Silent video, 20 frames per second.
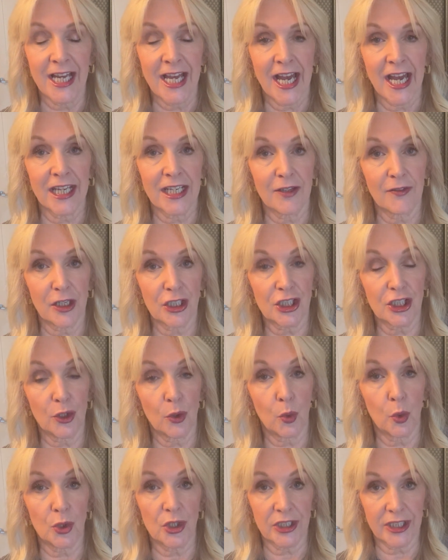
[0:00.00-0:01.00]
And I've actually
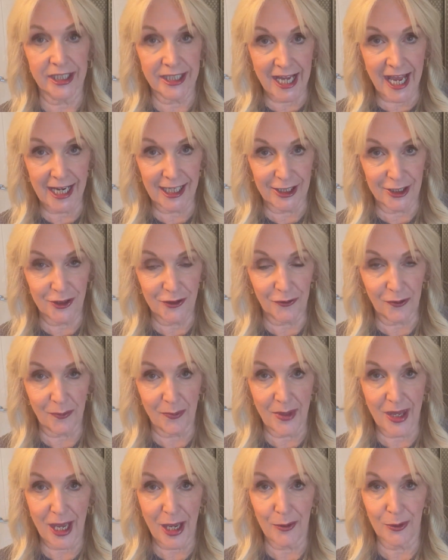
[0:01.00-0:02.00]
ordered a necklace from
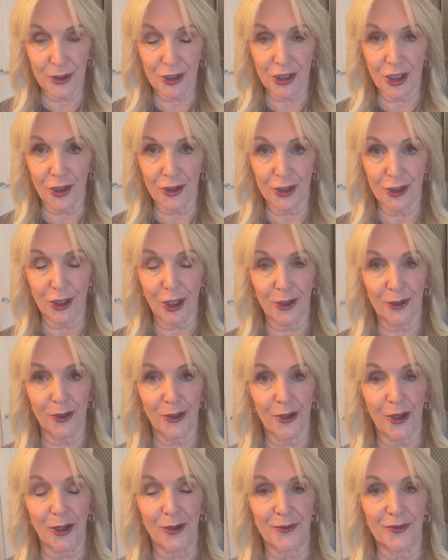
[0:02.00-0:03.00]
there, which I'll show
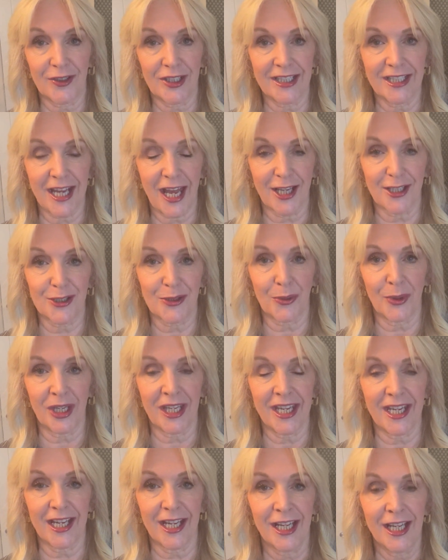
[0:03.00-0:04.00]
you hopefully next
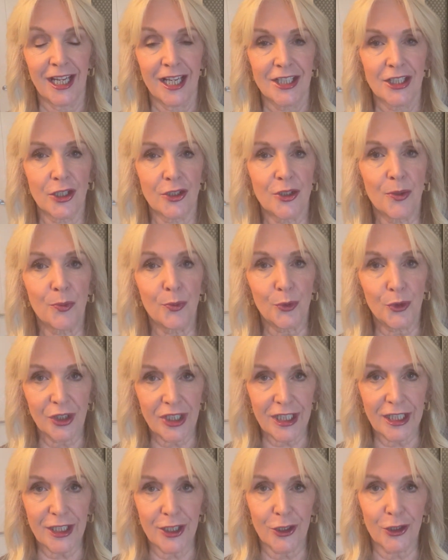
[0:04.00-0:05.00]
week. So some
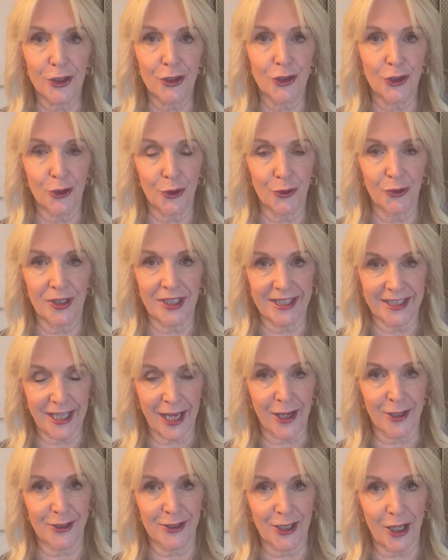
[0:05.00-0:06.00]
really good jewellery
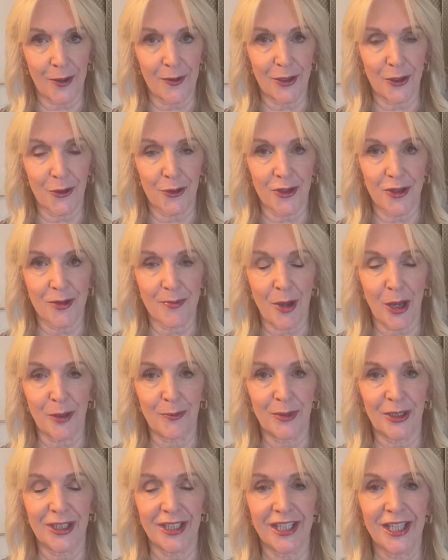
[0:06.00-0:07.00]
sales going on at the
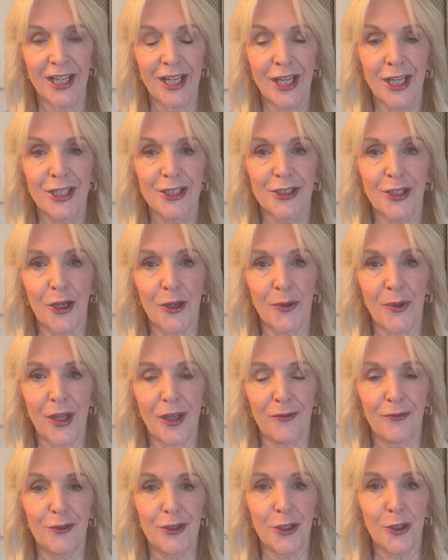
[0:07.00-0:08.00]
moment. So
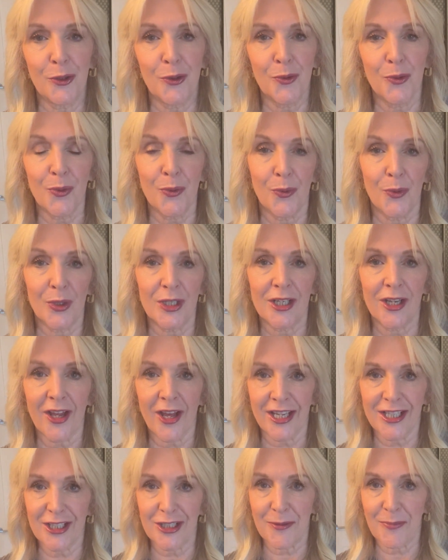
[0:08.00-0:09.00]
if you would
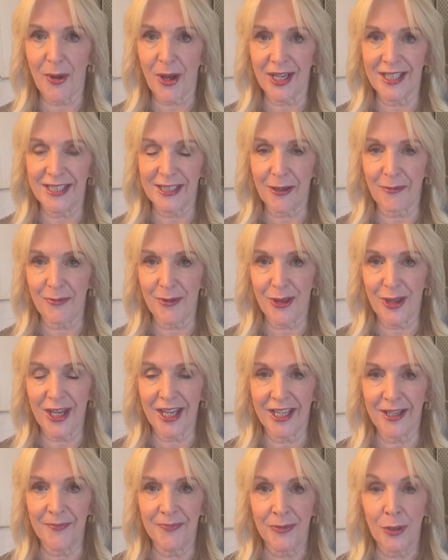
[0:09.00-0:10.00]
like to buy
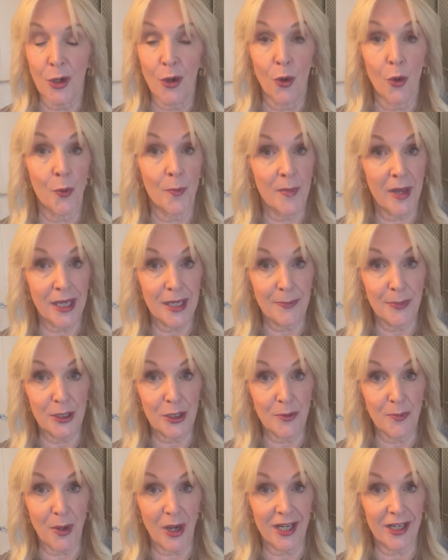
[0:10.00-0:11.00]
something, or maybe
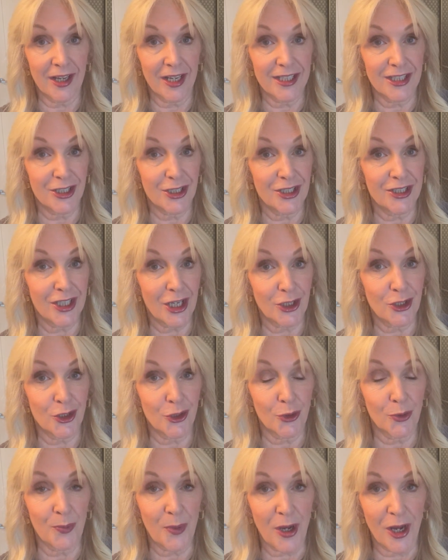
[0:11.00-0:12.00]
you might like to nudge
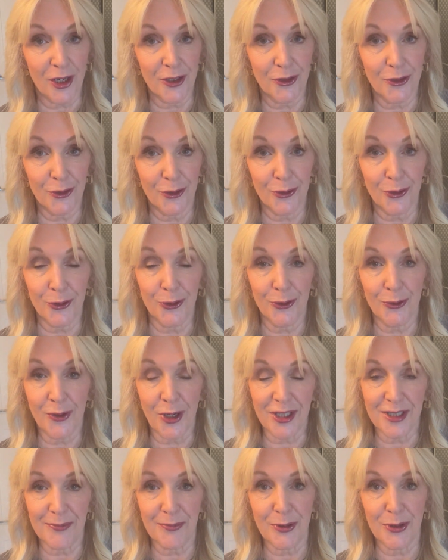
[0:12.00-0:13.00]
your partner or
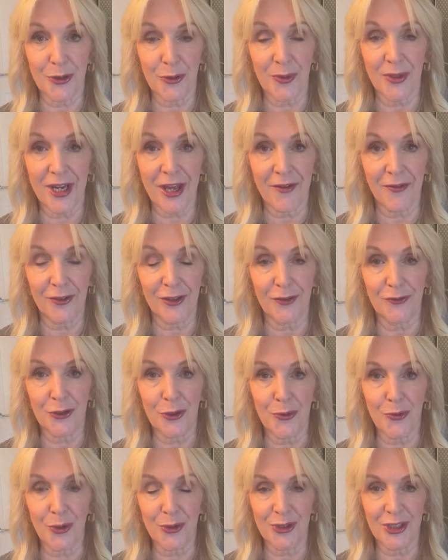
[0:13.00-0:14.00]
husband or whatever, if you're
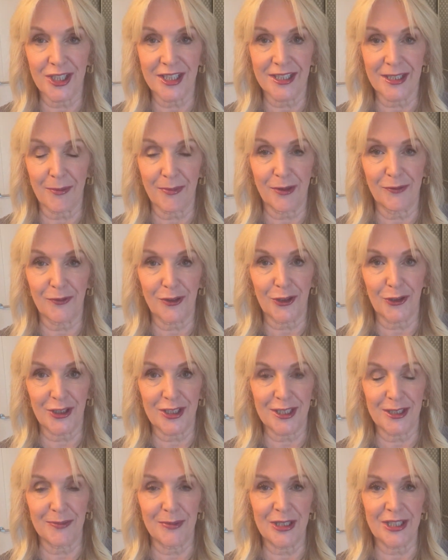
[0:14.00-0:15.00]
wanting something for
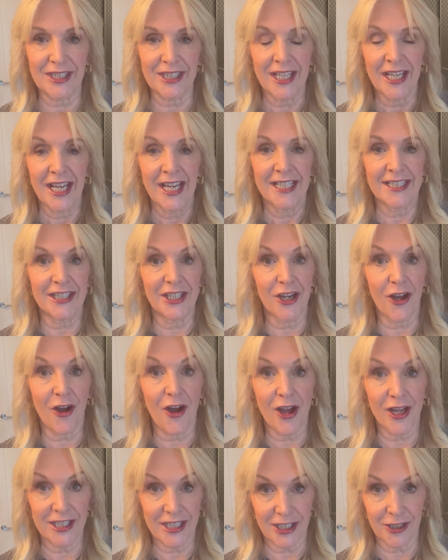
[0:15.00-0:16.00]
Christmas, it's an
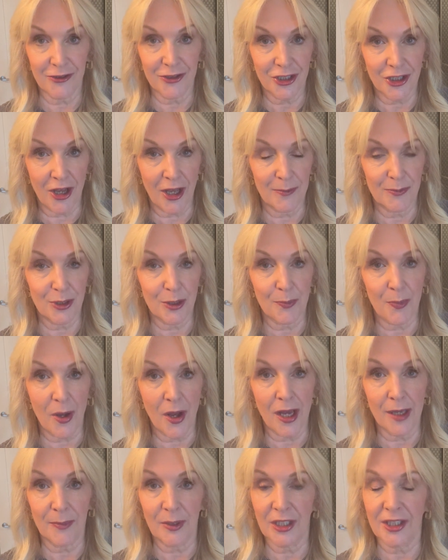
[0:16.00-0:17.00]
ideal time to
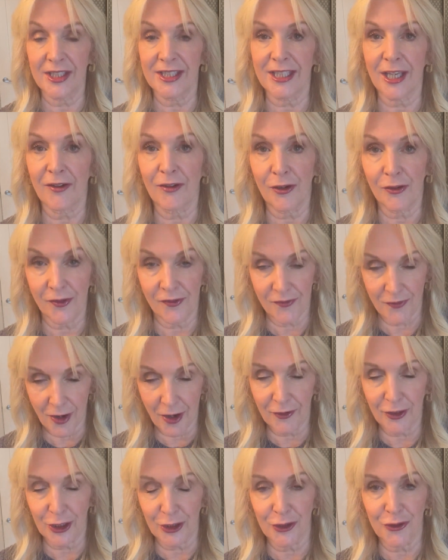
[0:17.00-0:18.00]
buy because there are
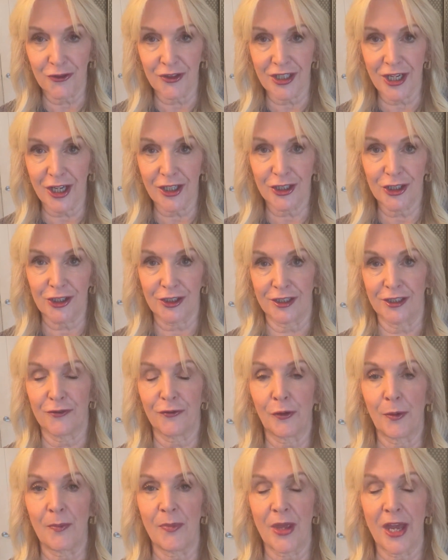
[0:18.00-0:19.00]
very good reductions
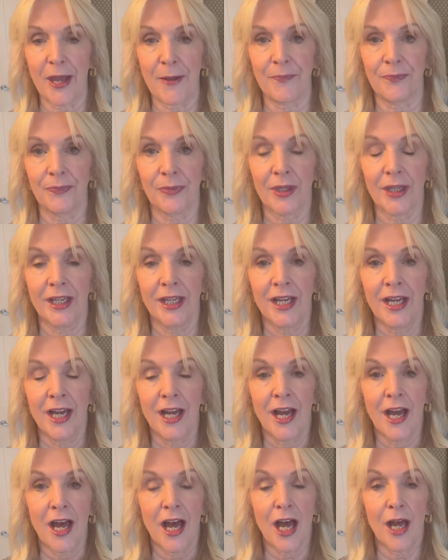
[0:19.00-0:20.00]
from them.
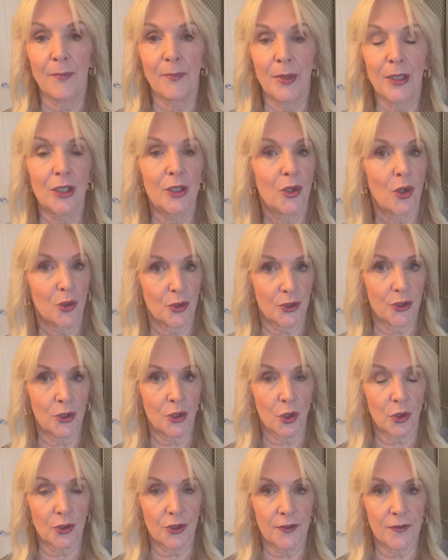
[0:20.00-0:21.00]
But lots and
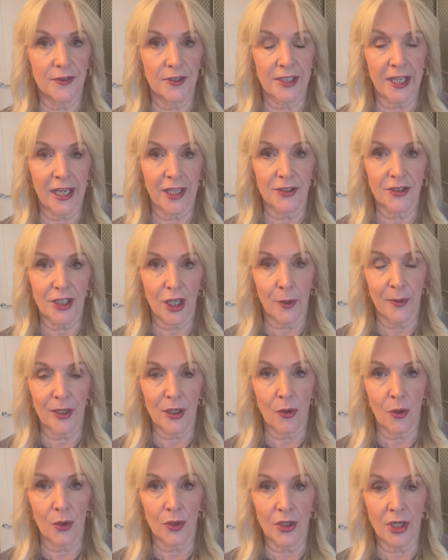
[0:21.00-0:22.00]
lots of sales going
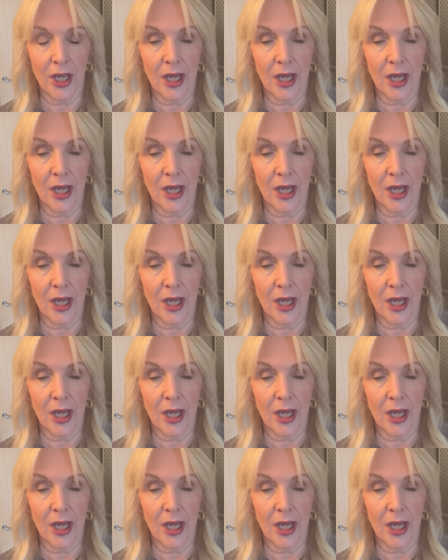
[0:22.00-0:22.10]
on.